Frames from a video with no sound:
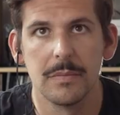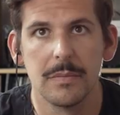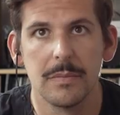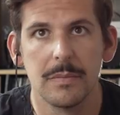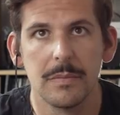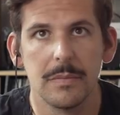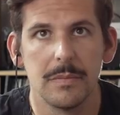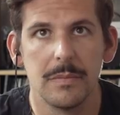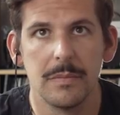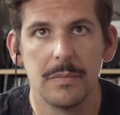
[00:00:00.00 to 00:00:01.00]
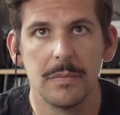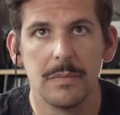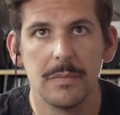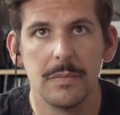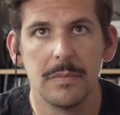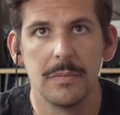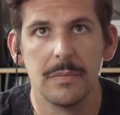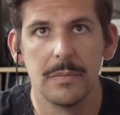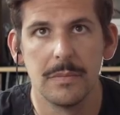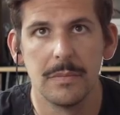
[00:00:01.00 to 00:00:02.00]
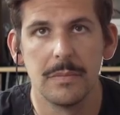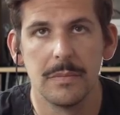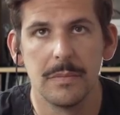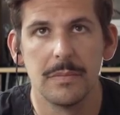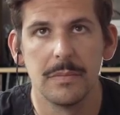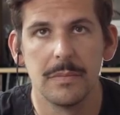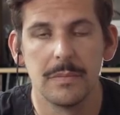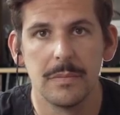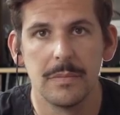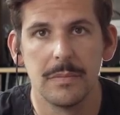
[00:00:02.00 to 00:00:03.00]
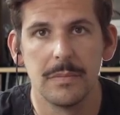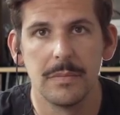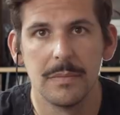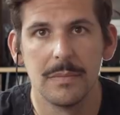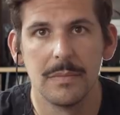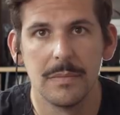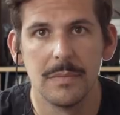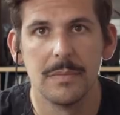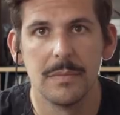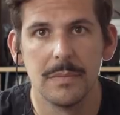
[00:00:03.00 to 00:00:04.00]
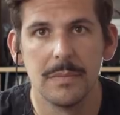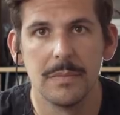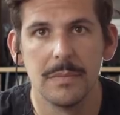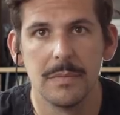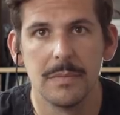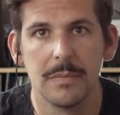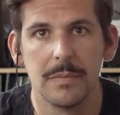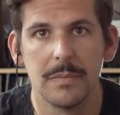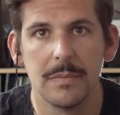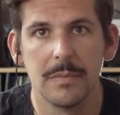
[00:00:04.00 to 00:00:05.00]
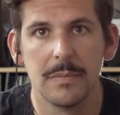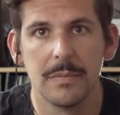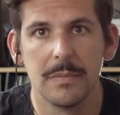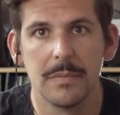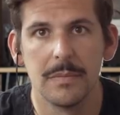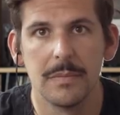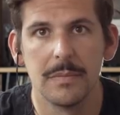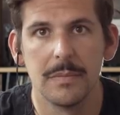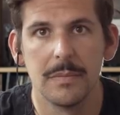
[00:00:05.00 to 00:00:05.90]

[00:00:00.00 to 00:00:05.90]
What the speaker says: [no speech]